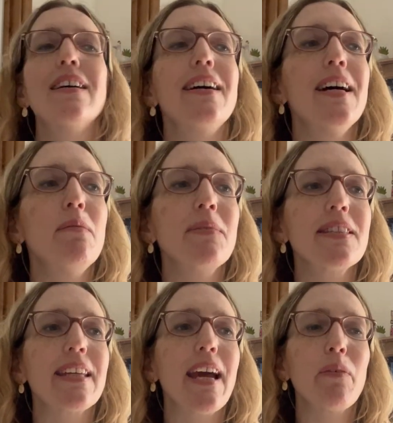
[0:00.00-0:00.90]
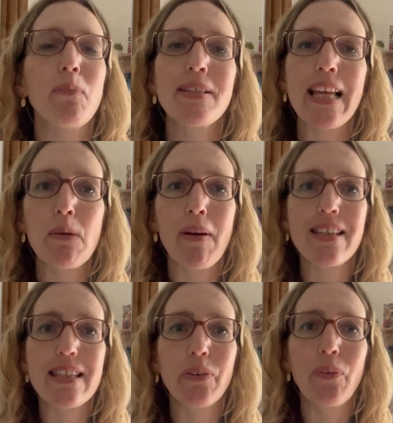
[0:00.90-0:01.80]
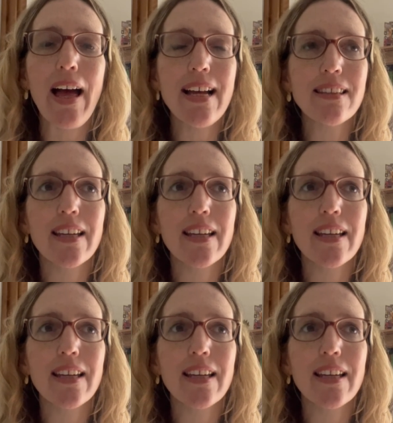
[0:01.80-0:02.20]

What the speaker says: So yeah, we'll be celebrating all that